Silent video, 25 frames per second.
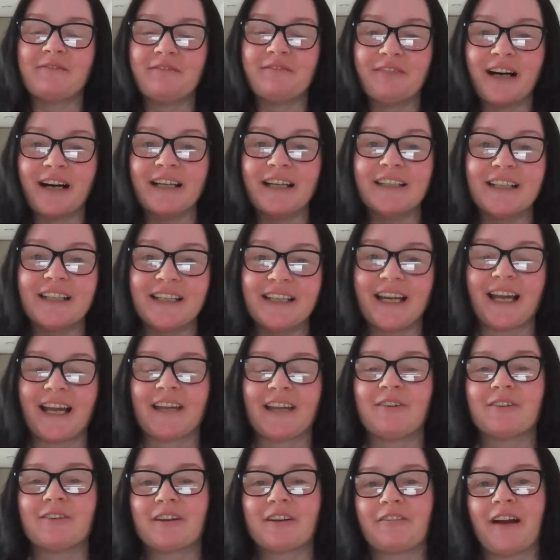finally I
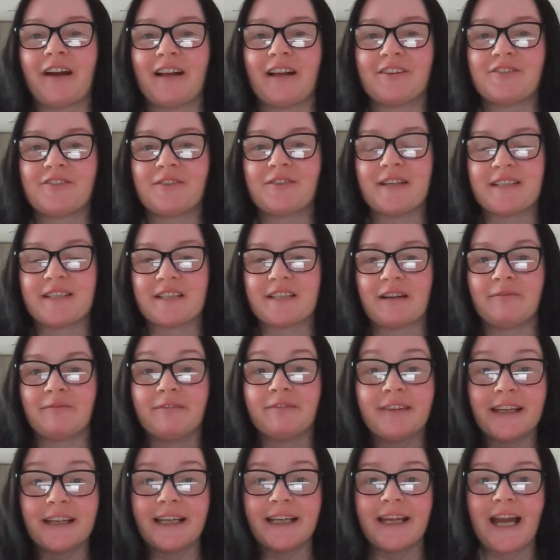got around to it. So I'm
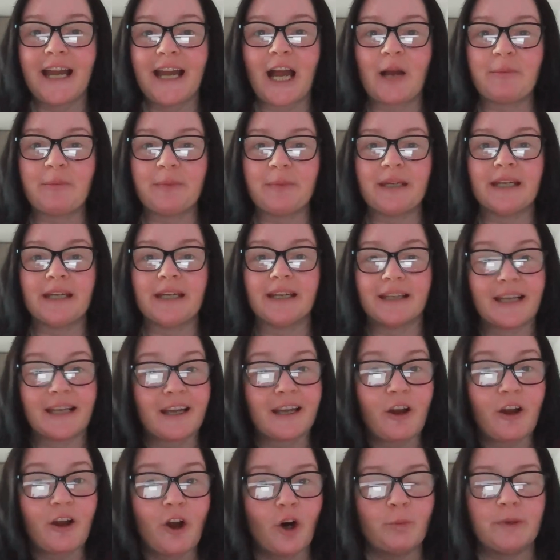really happy, and I
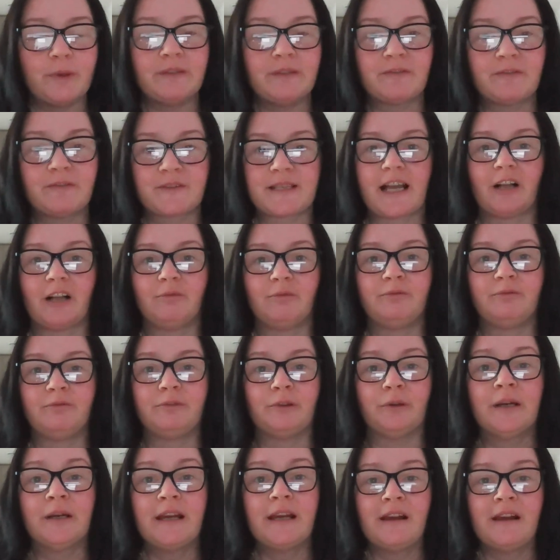hope it was
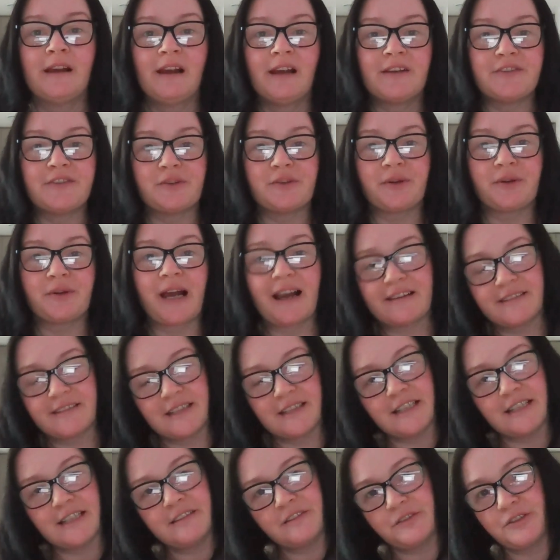helpful. So guys,
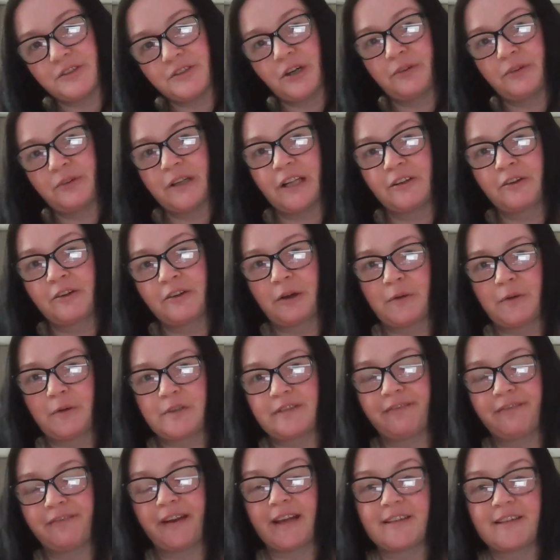this tutorial goes
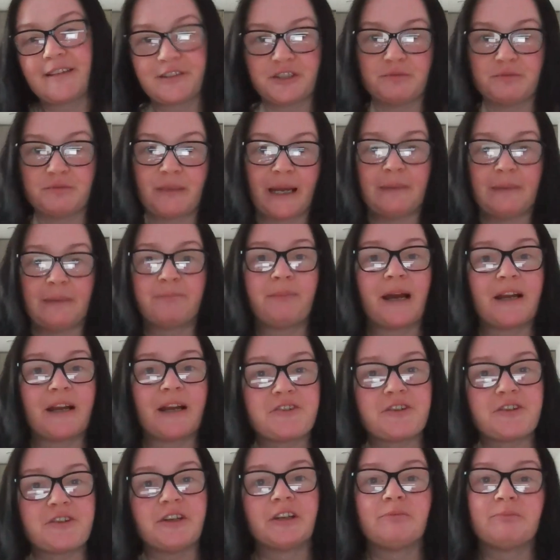first to my
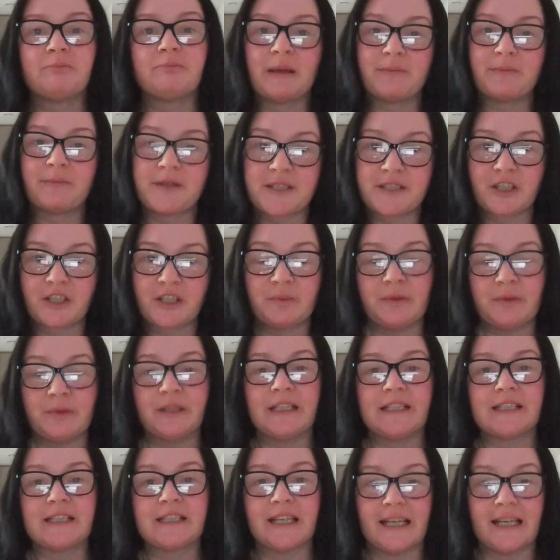Patreon members
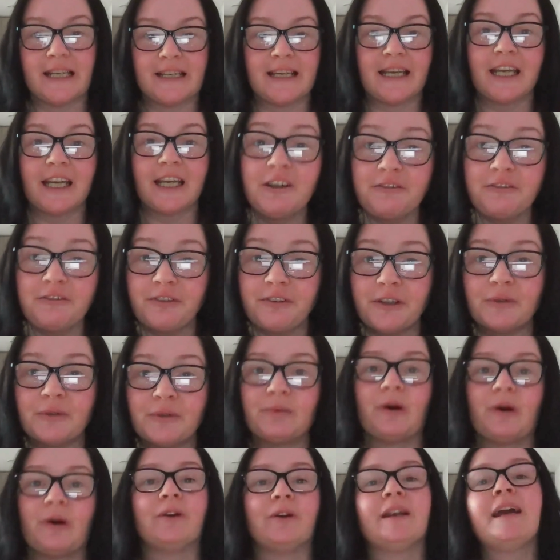community. If you
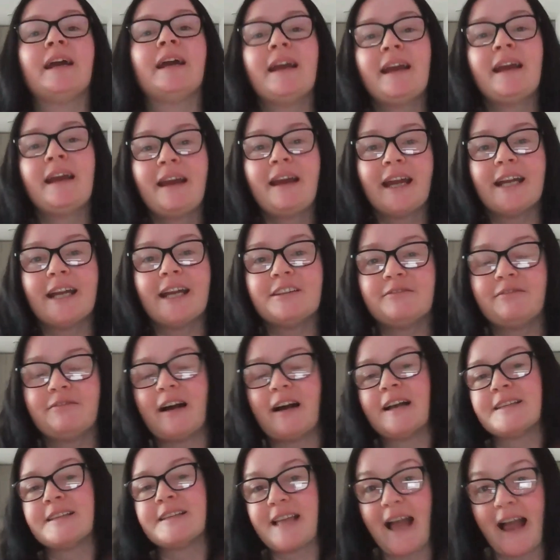want
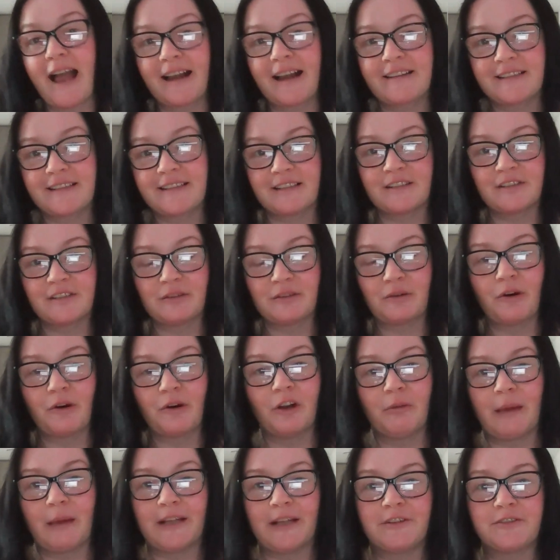advanced access to
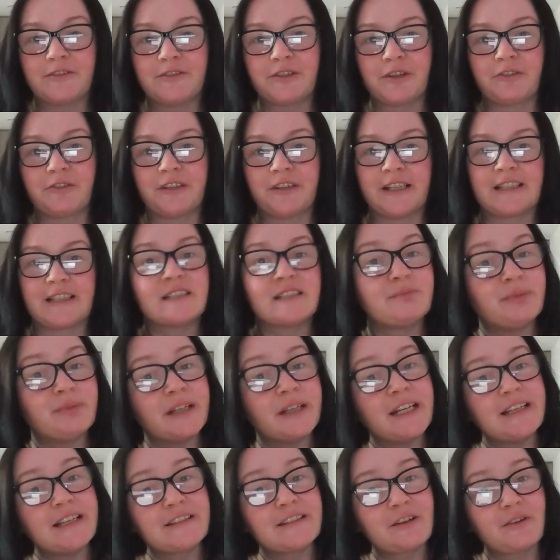all my tutorials,
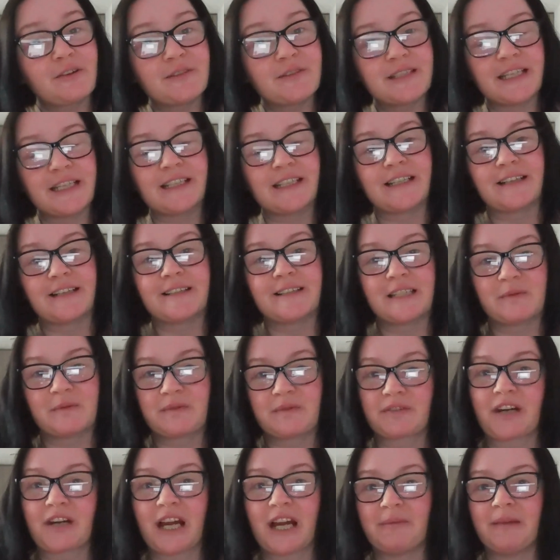please consider
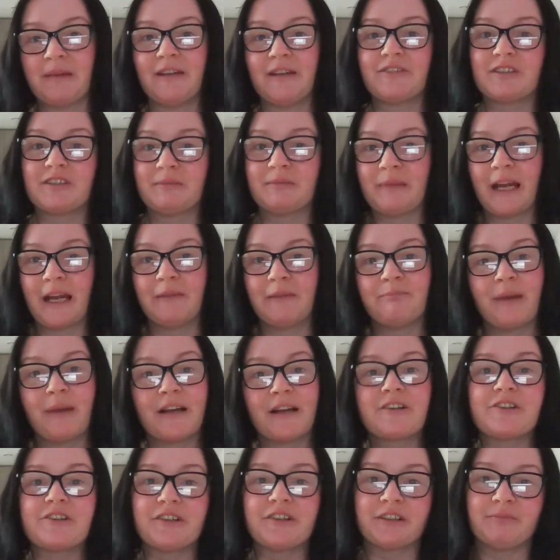subscribing to my
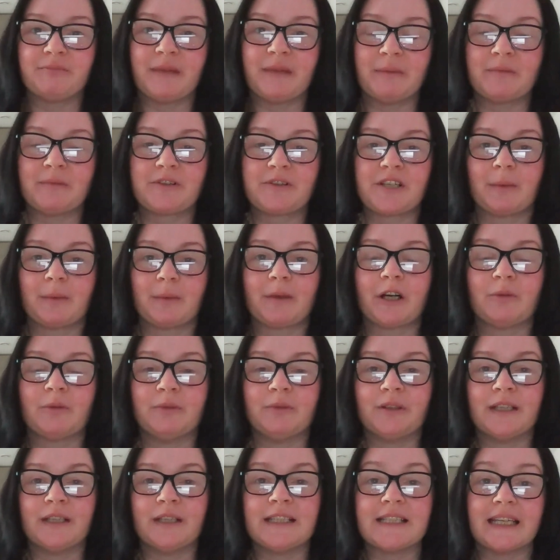Patreon membership
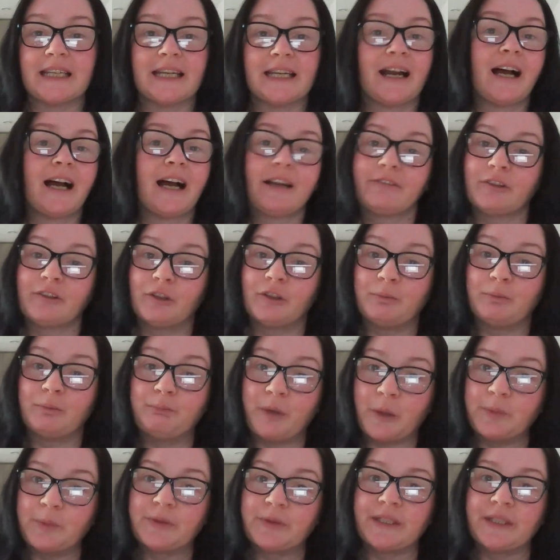community. I will
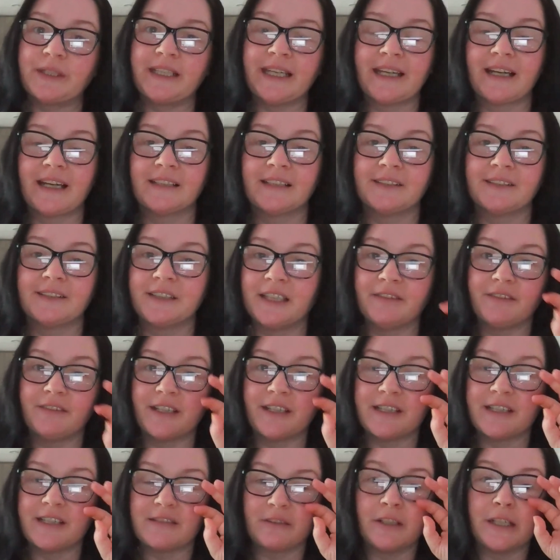pop the link underneath
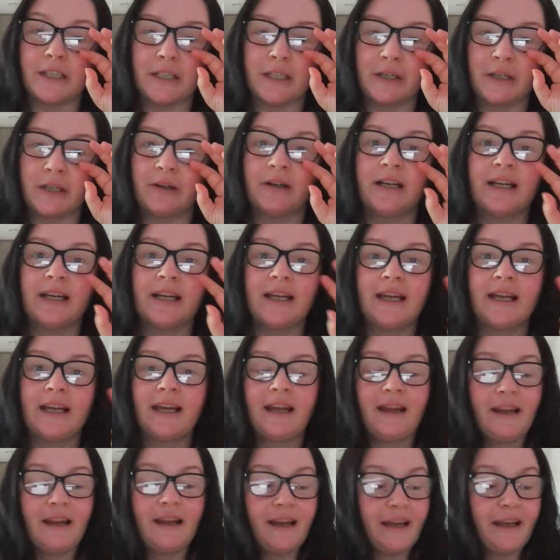this video.
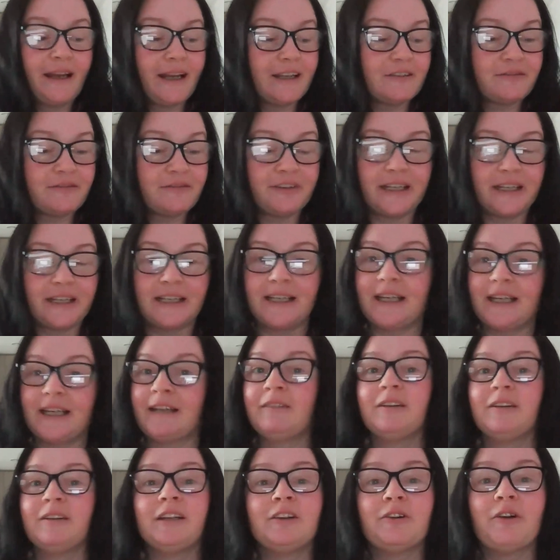and
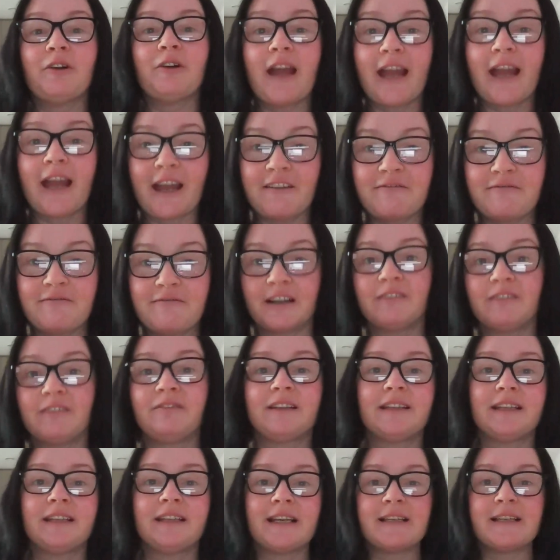really, have fun
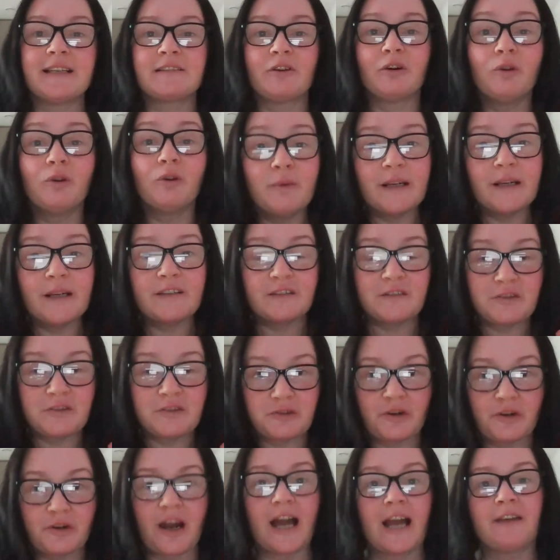with this. Always
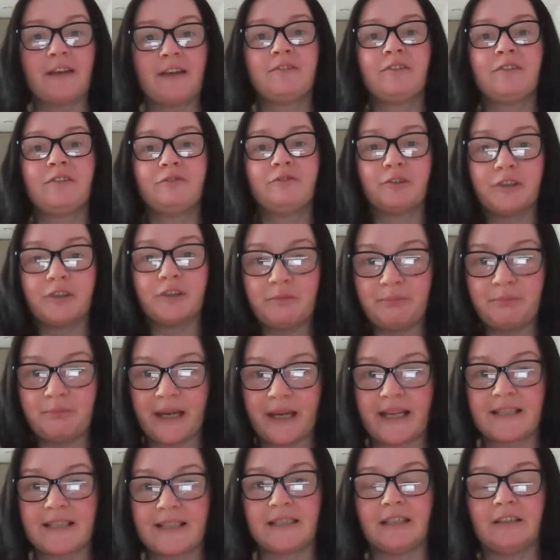strive for the
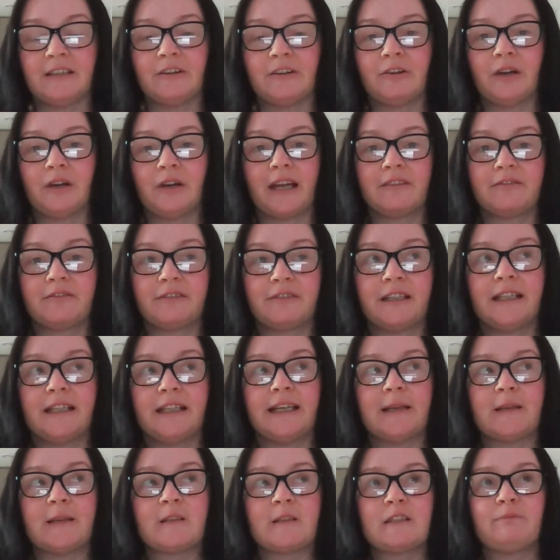best, like
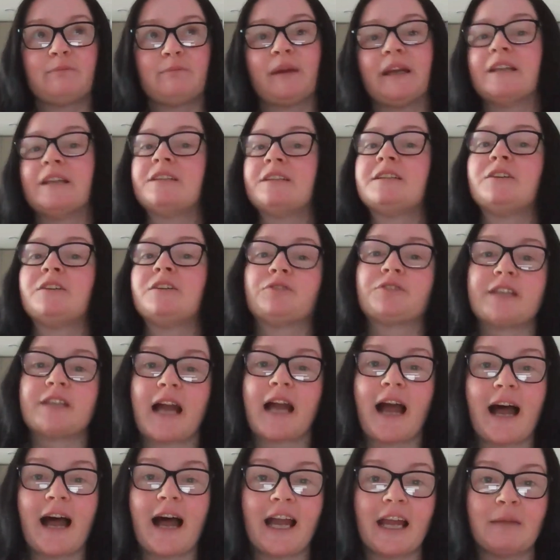really spend your
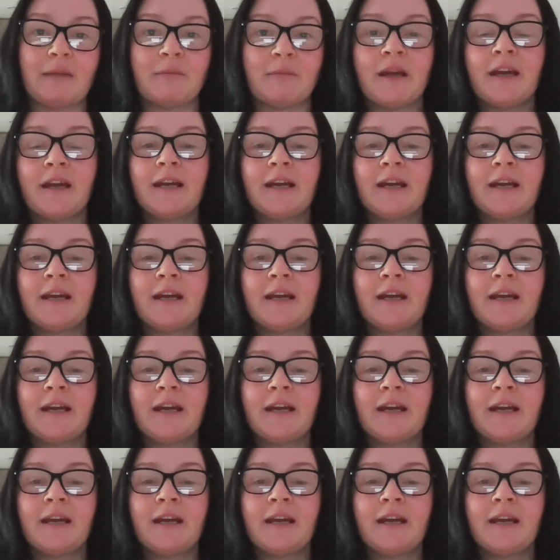time